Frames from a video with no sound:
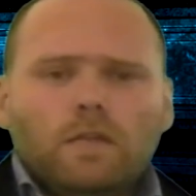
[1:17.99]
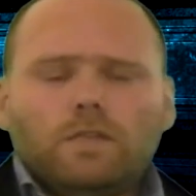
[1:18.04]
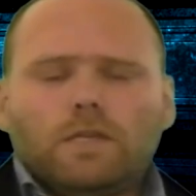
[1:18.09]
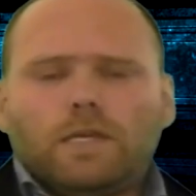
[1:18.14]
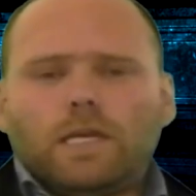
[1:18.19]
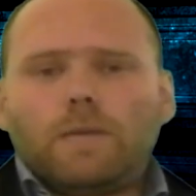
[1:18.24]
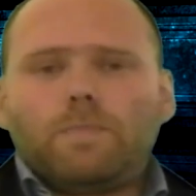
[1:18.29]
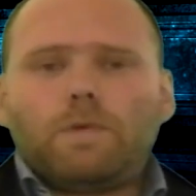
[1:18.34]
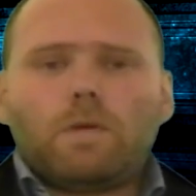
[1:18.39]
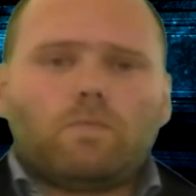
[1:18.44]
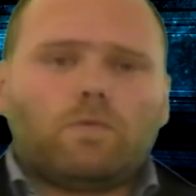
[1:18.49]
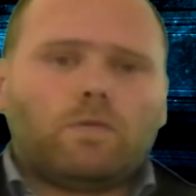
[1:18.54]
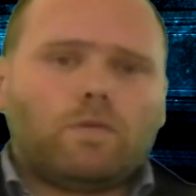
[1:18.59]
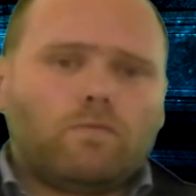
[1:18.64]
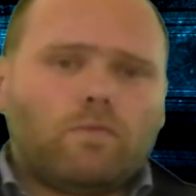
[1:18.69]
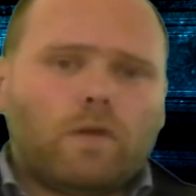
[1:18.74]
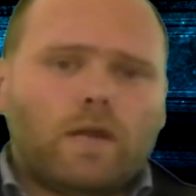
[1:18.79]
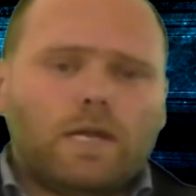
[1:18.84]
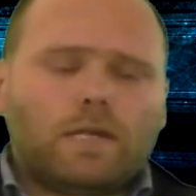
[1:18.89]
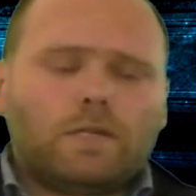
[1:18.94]
to keep up with
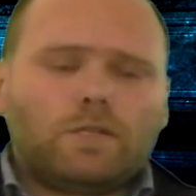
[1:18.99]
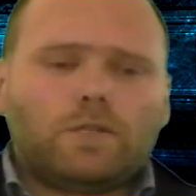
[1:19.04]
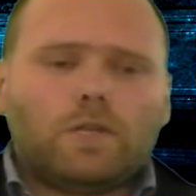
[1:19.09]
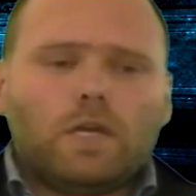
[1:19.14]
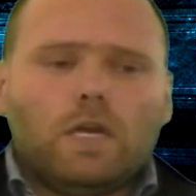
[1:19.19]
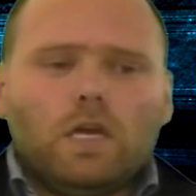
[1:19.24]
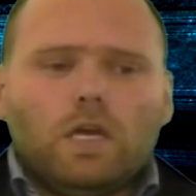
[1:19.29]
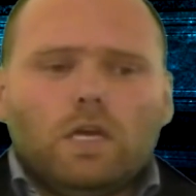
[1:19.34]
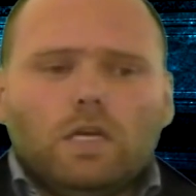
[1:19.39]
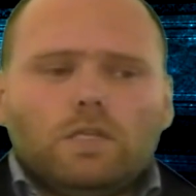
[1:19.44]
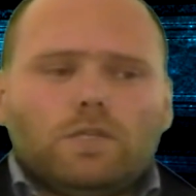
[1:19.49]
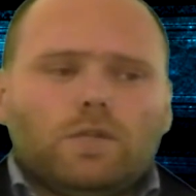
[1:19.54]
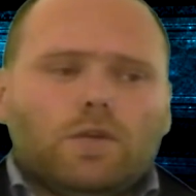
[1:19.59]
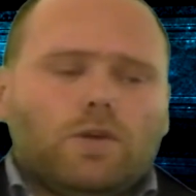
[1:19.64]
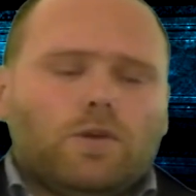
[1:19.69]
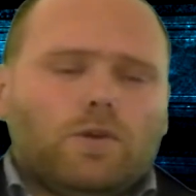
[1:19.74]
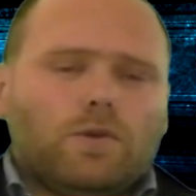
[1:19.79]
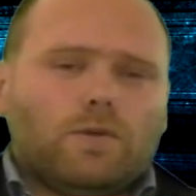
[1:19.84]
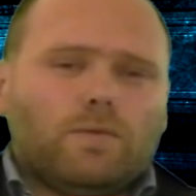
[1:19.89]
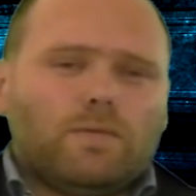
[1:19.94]
the range,
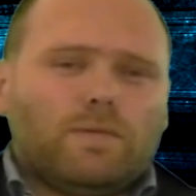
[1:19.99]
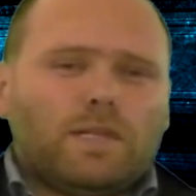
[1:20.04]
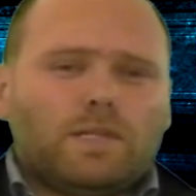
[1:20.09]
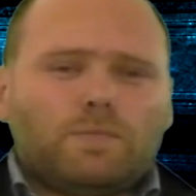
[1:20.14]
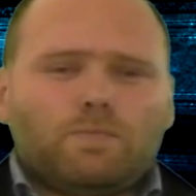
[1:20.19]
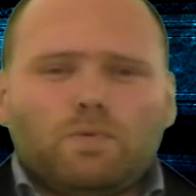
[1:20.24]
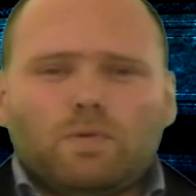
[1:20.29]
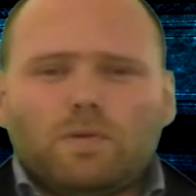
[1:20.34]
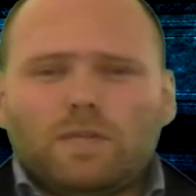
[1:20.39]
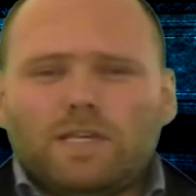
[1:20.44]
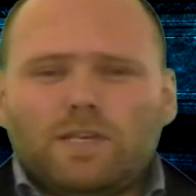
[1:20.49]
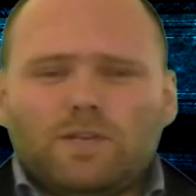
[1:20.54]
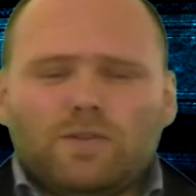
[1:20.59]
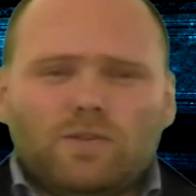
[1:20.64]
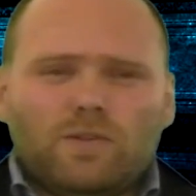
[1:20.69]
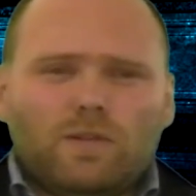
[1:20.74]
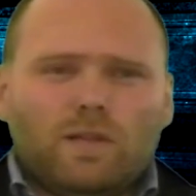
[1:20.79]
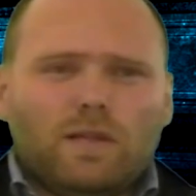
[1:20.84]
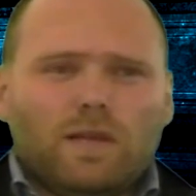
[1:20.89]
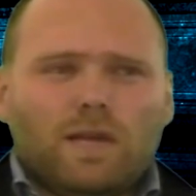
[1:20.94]
so that's probably
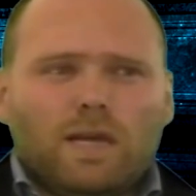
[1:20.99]
good.